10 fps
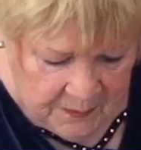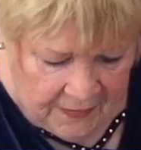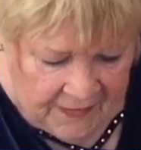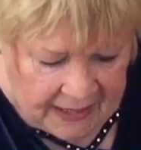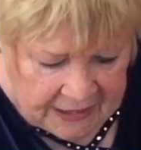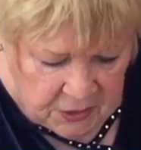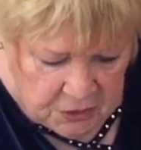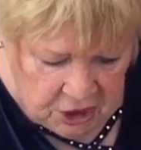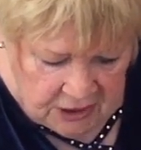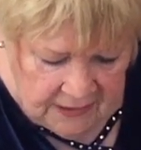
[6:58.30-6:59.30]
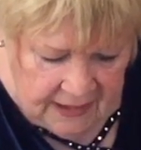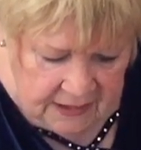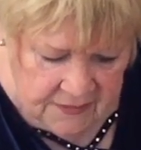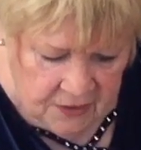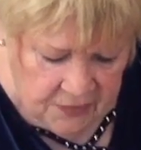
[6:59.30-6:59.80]
Thank you, Jill,
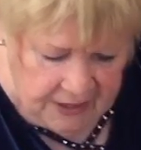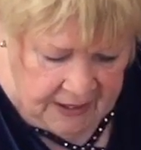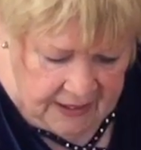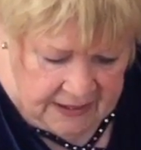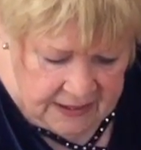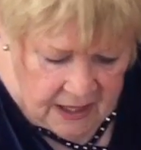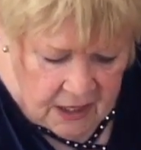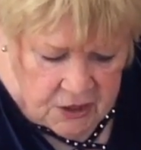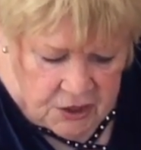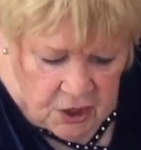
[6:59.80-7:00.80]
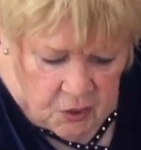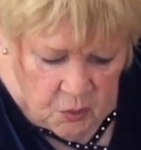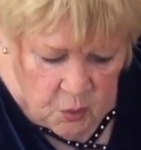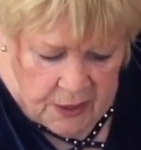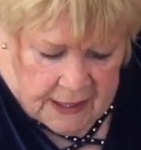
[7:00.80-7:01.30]
that's very kind. So
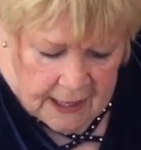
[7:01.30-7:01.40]
we